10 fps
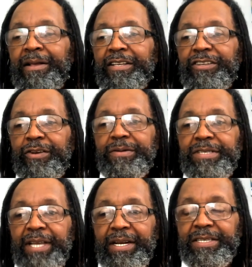The scriptures
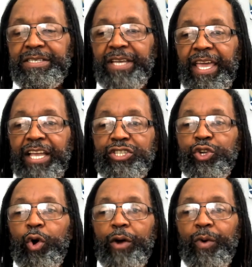tell us to
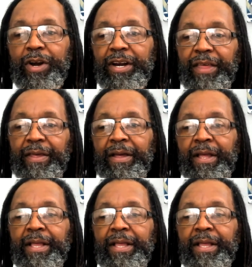exhort one another.